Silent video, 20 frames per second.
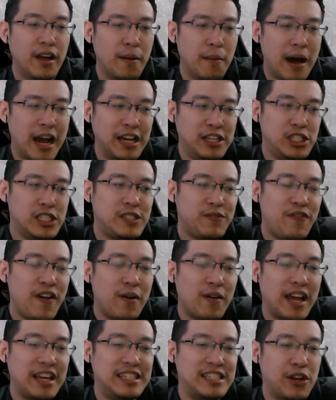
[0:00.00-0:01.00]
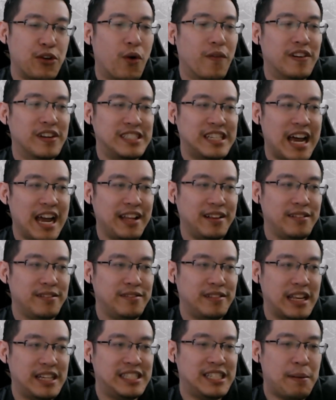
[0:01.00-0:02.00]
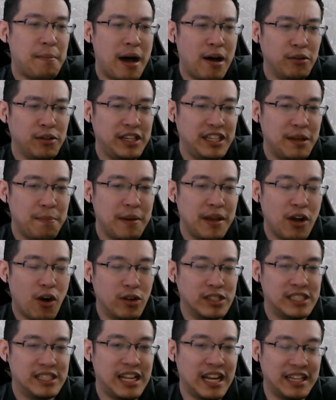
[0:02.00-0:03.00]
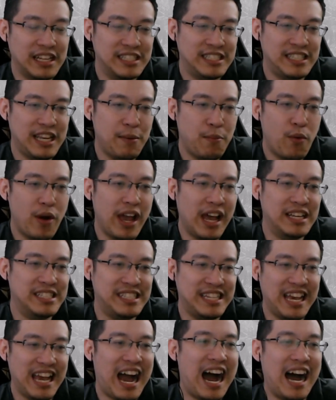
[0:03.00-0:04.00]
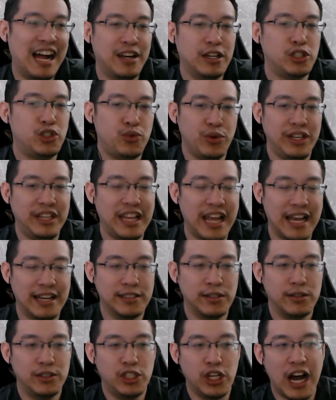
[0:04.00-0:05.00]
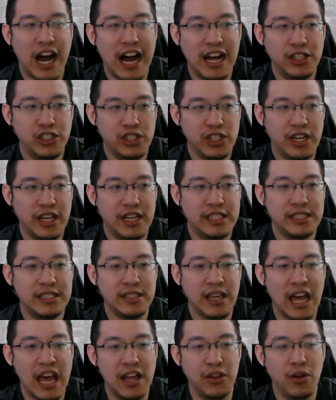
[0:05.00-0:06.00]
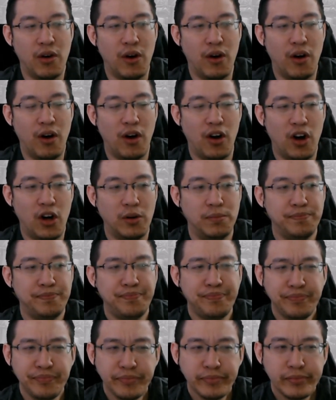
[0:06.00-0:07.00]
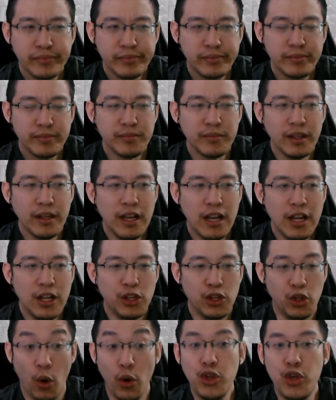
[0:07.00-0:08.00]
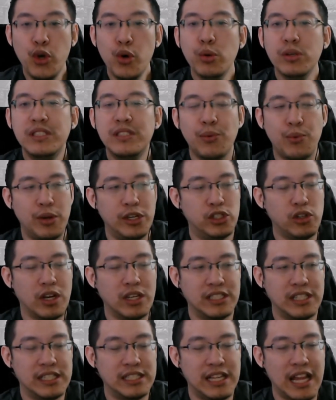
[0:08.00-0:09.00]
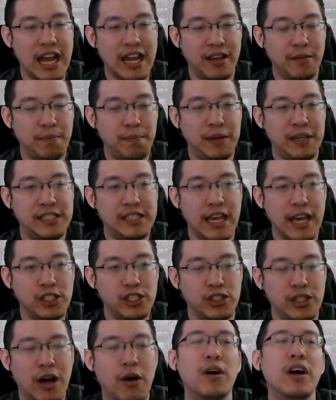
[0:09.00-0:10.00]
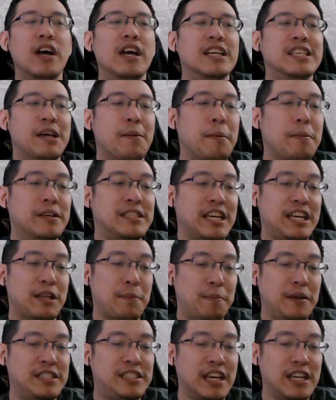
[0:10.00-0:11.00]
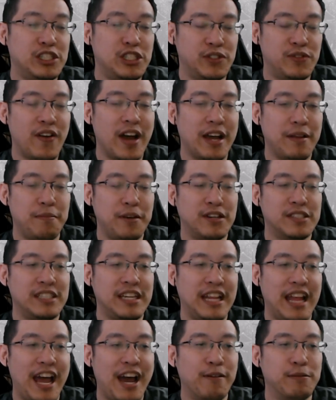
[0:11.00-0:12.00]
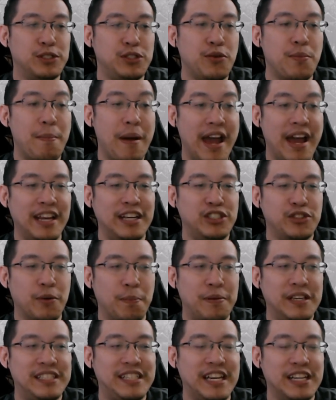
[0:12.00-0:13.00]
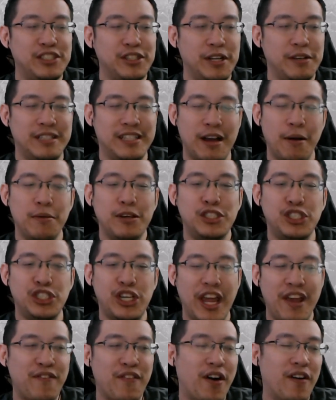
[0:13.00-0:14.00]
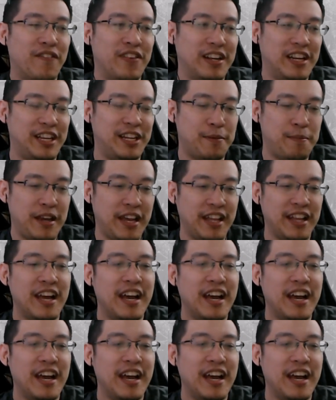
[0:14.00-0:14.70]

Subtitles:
I just felt like it's an oversight. They somehow didn't make Onslaught the same way as the other 3 tanks. Charges or don't use resources like Beast Gauge. Now, some people say the Beast Gauge is fine because it helps you manage your Beast Gauge, it helps you shave off a little bit.